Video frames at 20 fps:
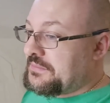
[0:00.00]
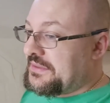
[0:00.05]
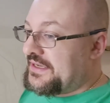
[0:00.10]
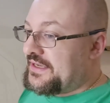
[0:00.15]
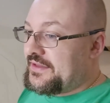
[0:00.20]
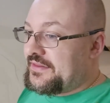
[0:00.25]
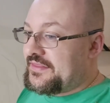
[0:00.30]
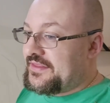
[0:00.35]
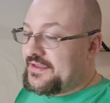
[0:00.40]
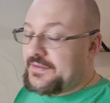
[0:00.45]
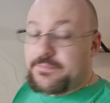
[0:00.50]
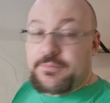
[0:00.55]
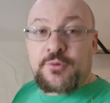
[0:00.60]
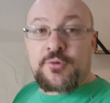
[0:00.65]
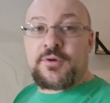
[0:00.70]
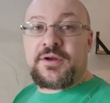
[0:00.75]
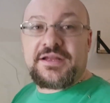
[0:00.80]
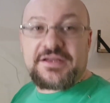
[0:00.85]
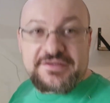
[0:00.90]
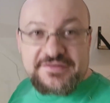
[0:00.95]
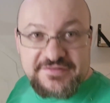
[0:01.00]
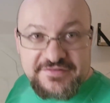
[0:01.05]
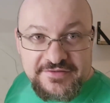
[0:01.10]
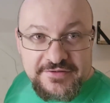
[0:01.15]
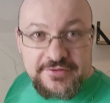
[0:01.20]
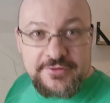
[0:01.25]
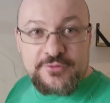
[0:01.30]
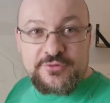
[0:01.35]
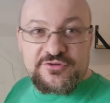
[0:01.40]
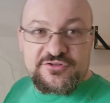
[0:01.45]
be the prettiest
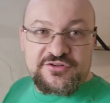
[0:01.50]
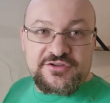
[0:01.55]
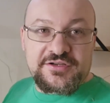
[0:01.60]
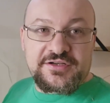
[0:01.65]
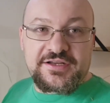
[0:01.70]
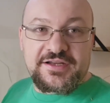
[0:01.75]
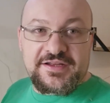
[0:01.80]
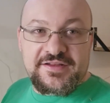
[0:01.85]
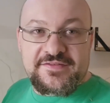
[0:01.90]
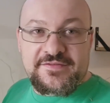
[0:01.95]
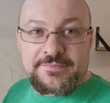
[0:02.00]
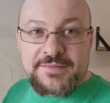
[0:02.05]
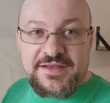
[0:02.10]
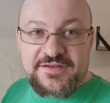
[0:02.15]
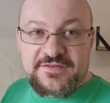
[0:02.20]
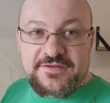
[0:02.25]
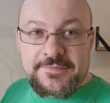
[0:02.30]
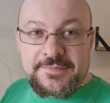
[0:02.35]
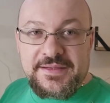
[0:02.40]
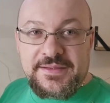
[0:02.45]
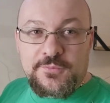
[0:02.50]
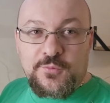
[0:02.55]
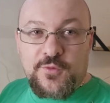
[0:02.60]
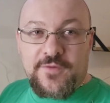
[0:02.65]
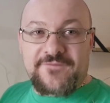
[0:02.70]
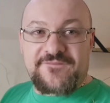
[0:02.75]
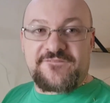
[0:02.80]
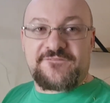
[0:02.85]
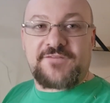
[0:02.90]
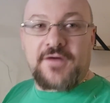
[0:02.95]
solution. It's meant to be
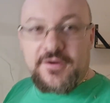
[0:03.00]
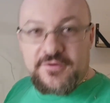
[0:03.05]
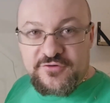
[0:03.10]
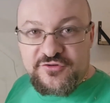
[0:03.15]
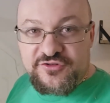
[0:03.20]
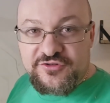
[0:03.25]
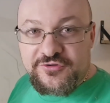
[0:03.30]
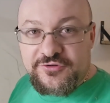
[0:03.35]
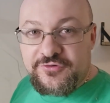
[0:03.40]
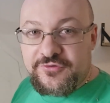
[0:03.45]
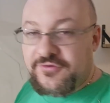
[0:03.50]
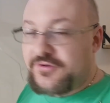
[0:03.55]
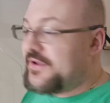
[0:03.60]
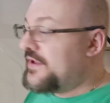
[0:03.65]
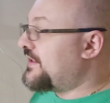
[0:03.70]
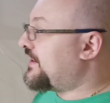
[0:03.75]
more functional.